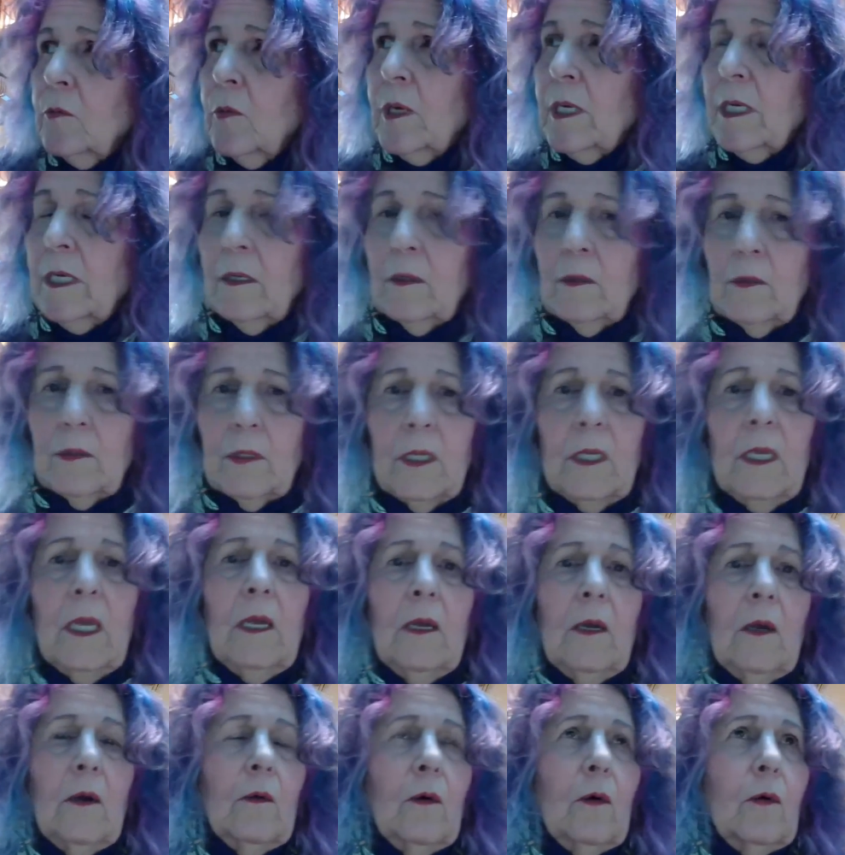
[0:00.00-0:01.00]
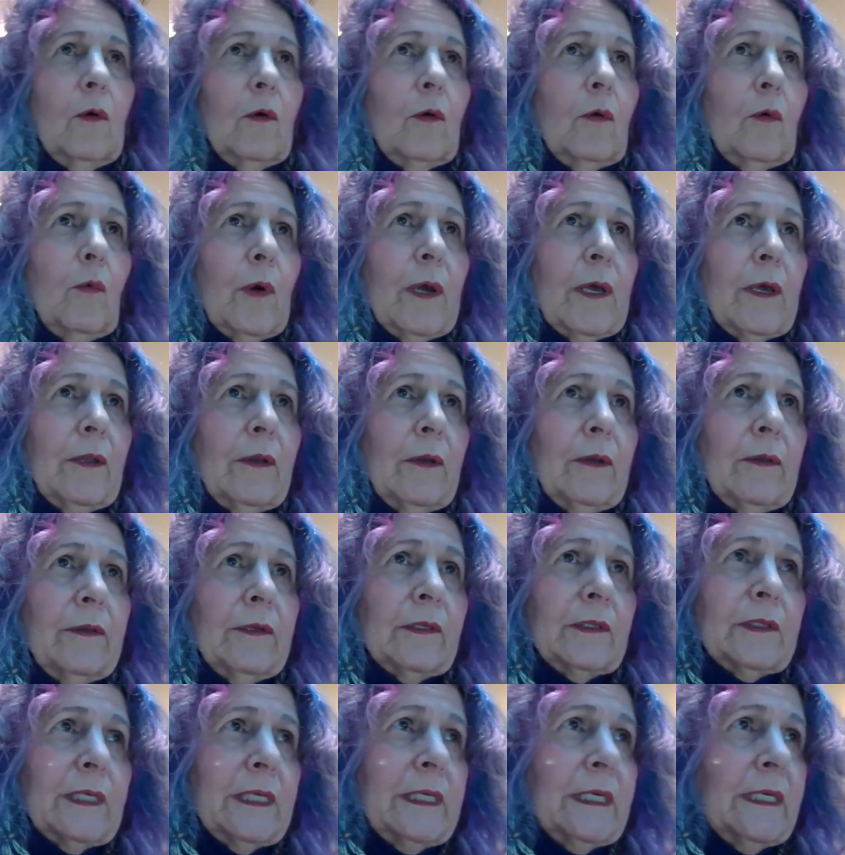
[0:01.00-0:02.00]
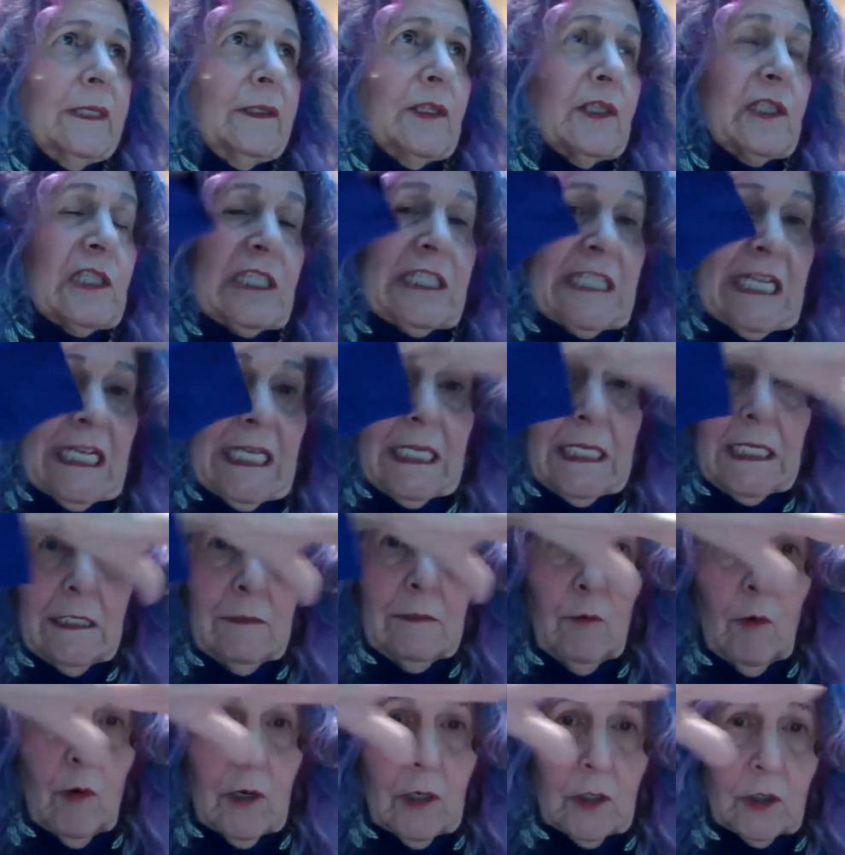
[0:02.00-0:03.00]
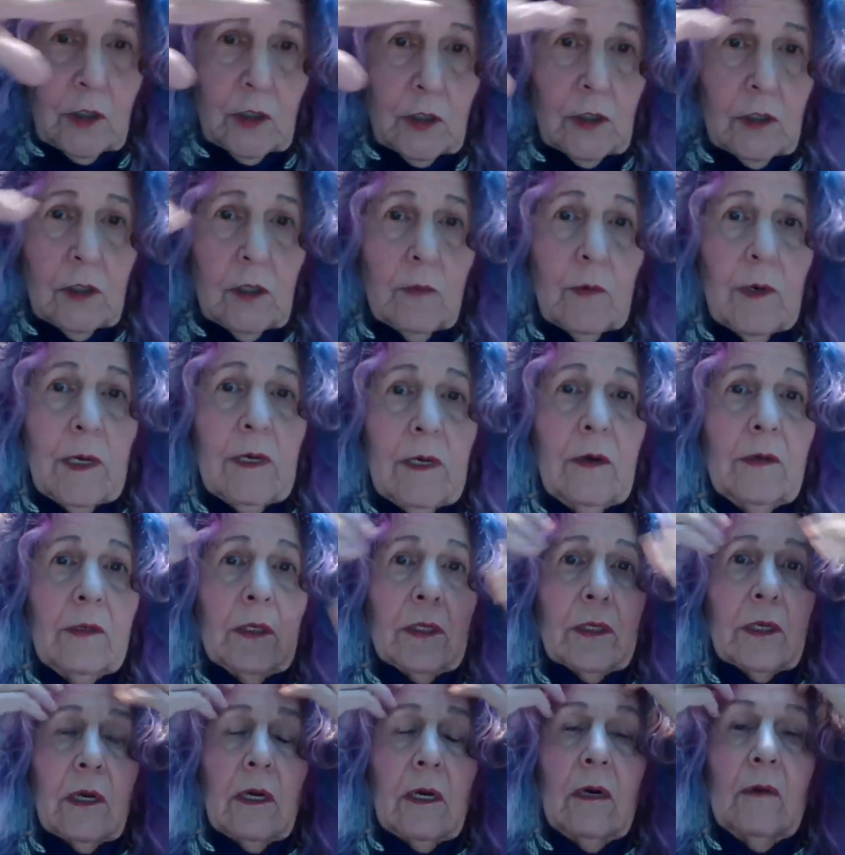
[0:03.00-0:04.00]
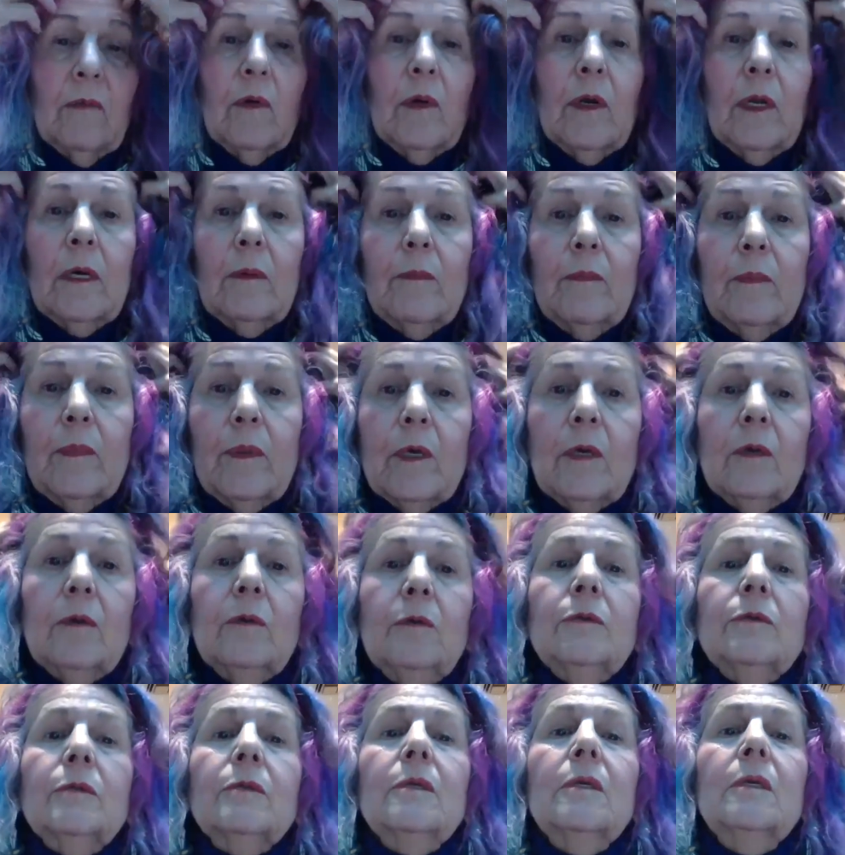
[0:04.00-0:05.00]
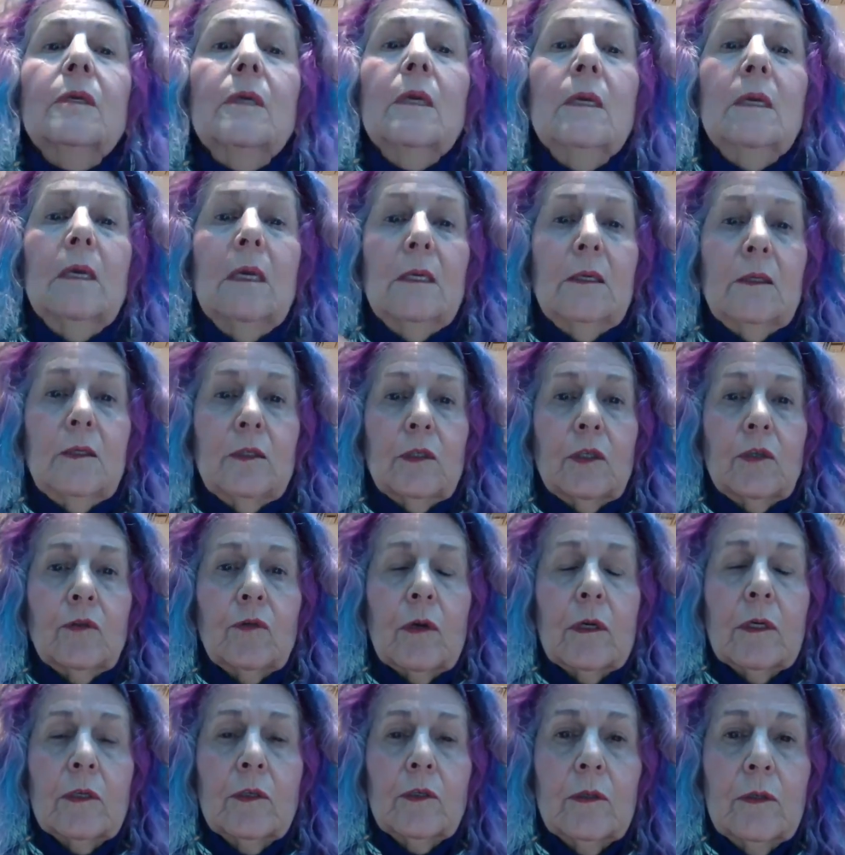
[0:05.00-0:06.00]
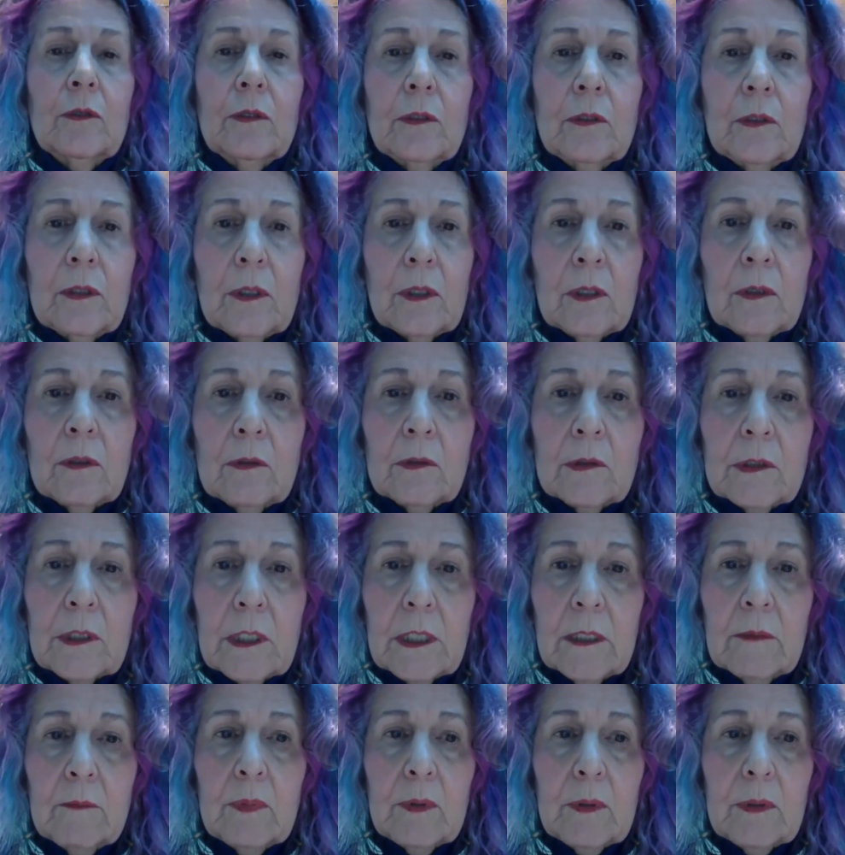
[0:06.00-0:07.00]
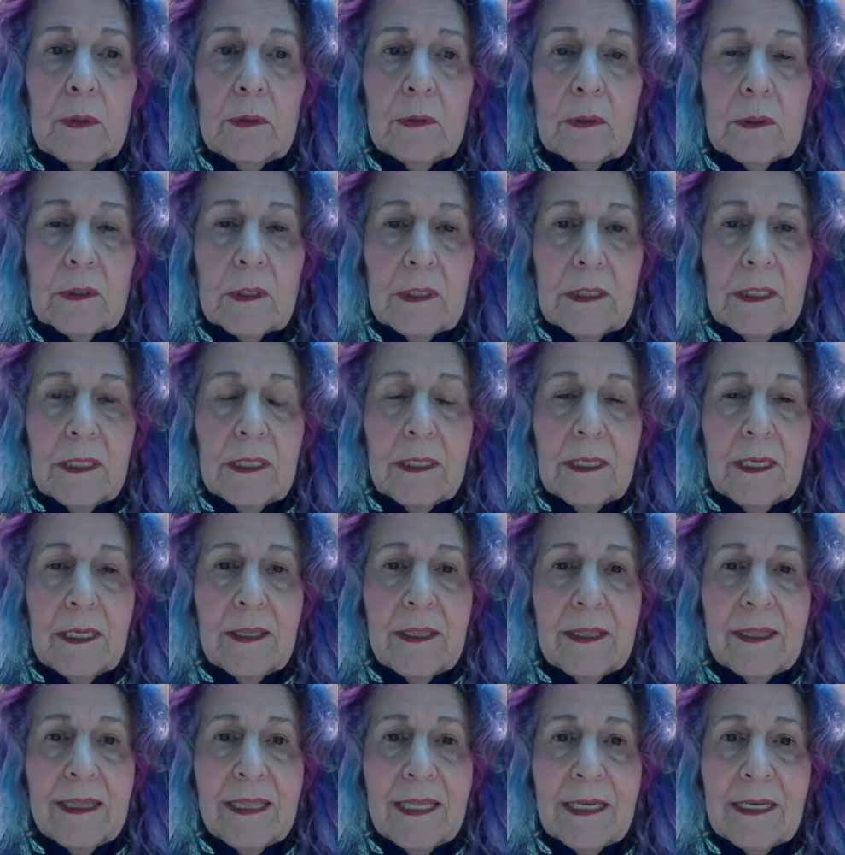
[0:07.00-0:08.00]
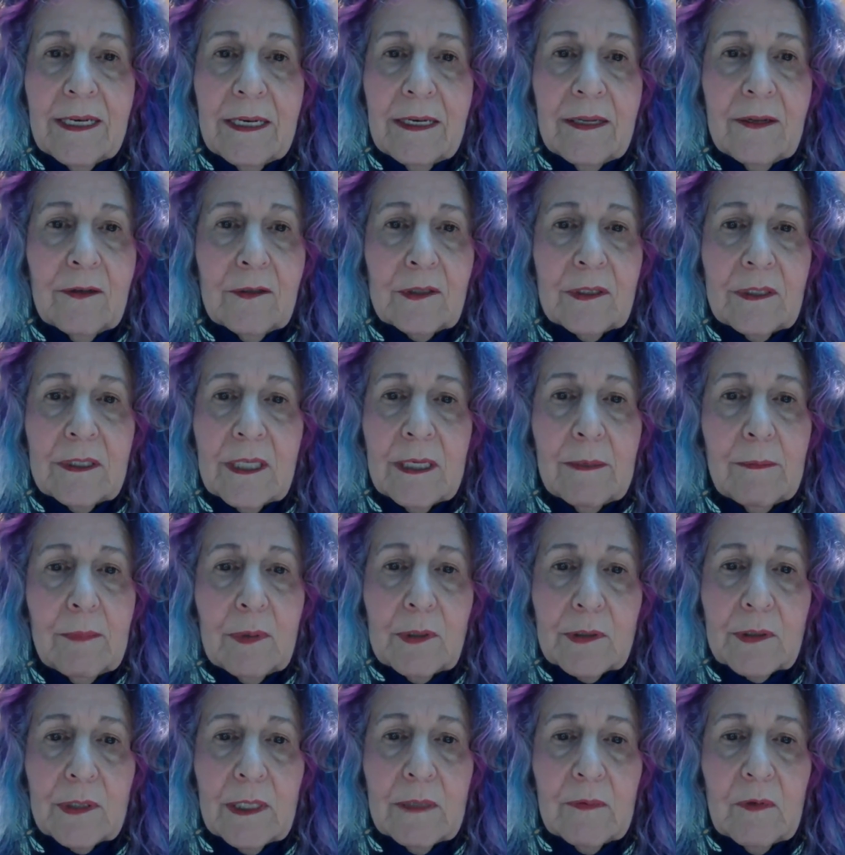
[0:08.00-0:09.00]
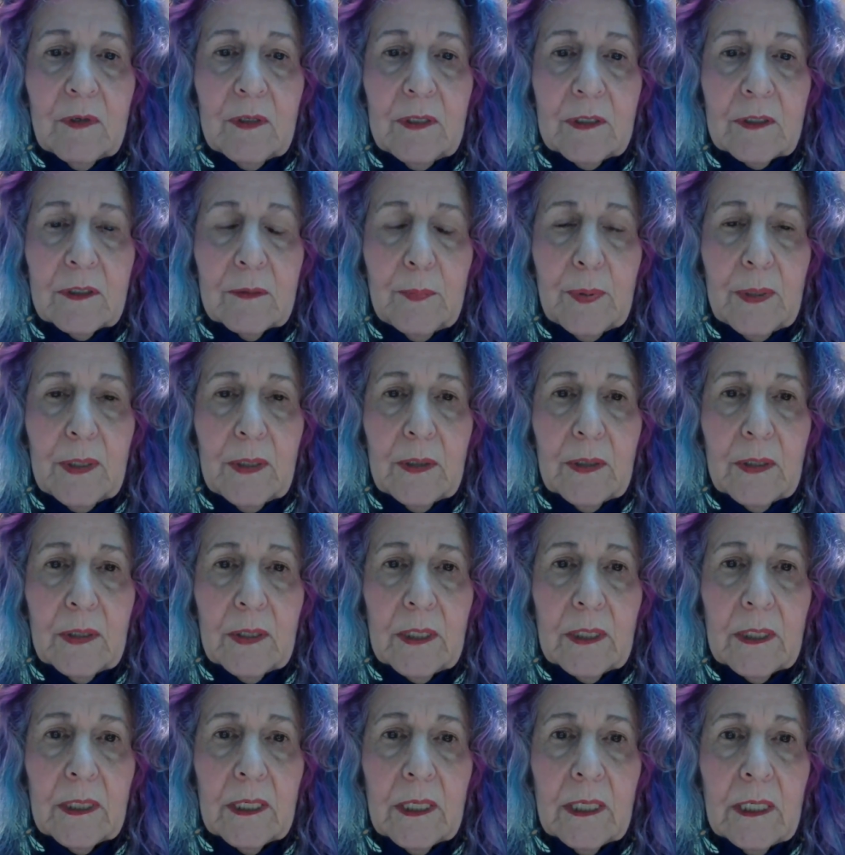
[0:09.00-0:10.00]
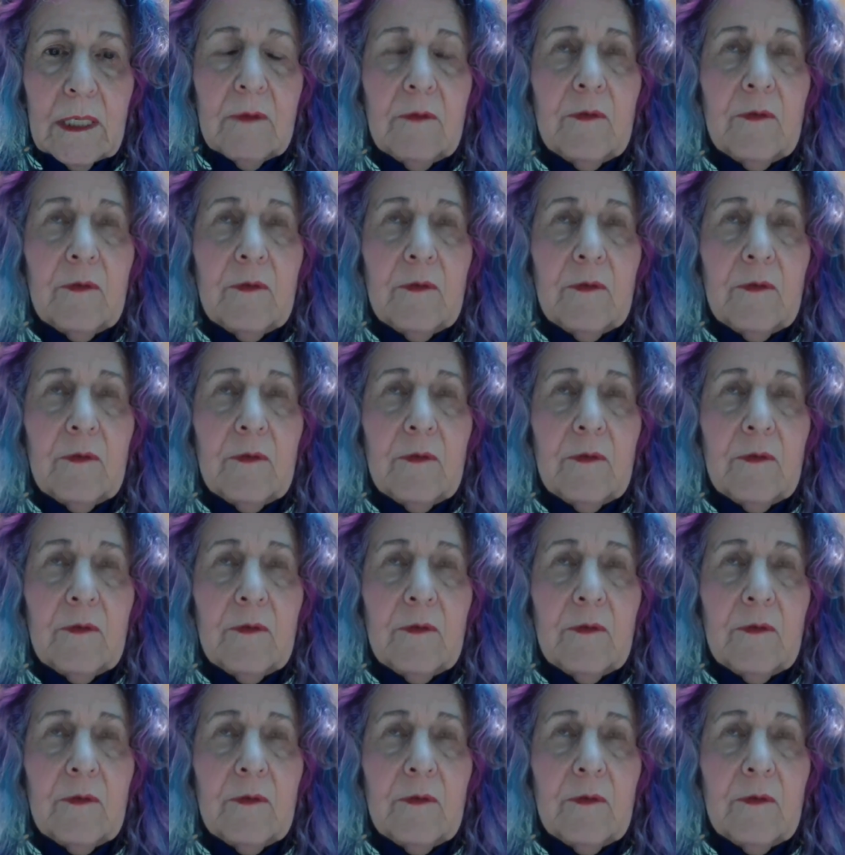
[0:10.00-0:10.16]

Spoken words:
all around, or when the sand stayed washed all around and covered up those structures, those temples, those temples never disappeared.